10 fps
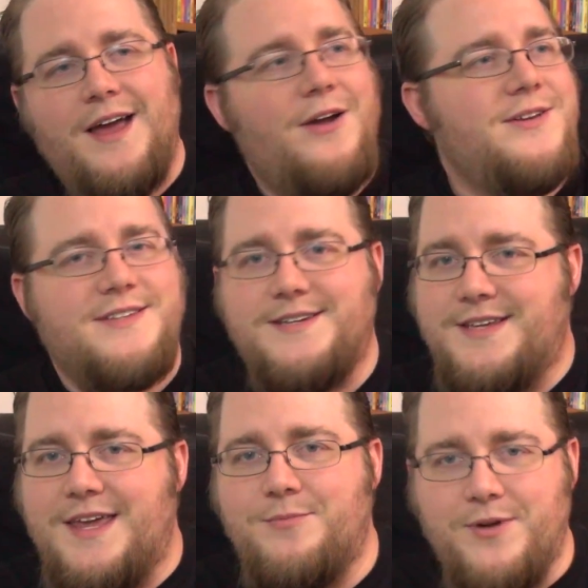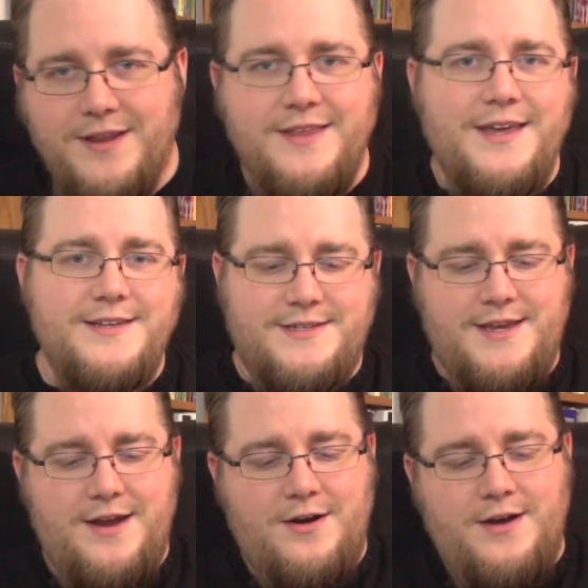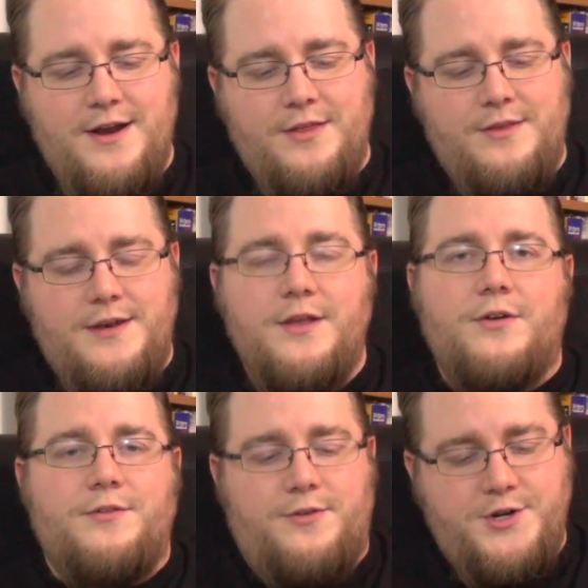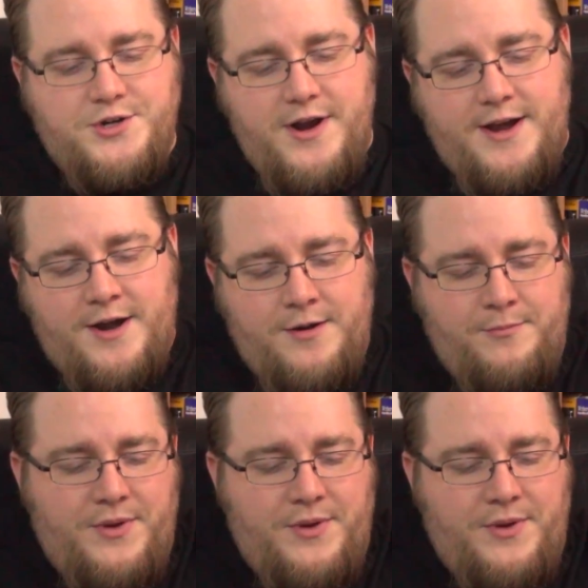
I always like to keep one of these here near the refrigerator,